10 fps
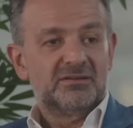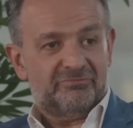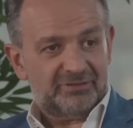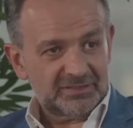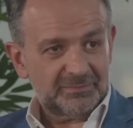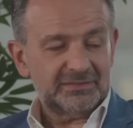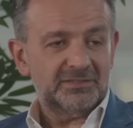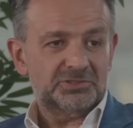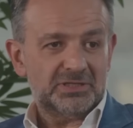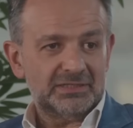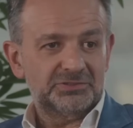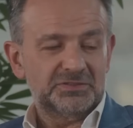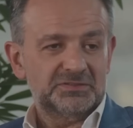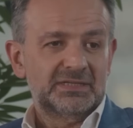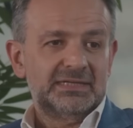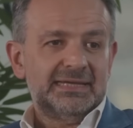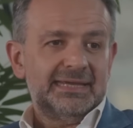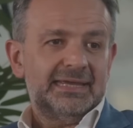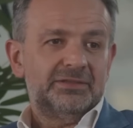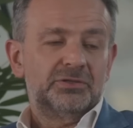fundamental challenges.
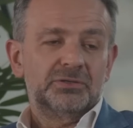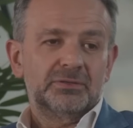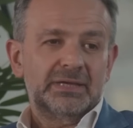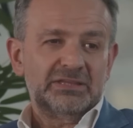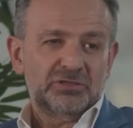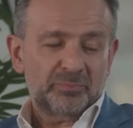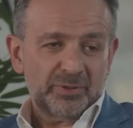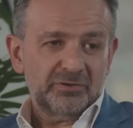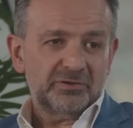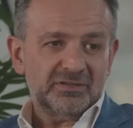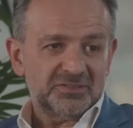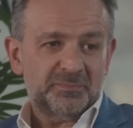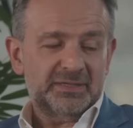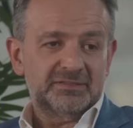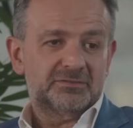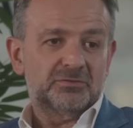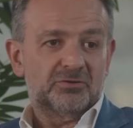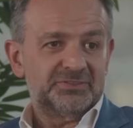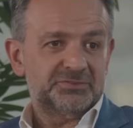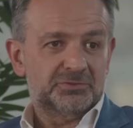And the entrepreneurial spirit of a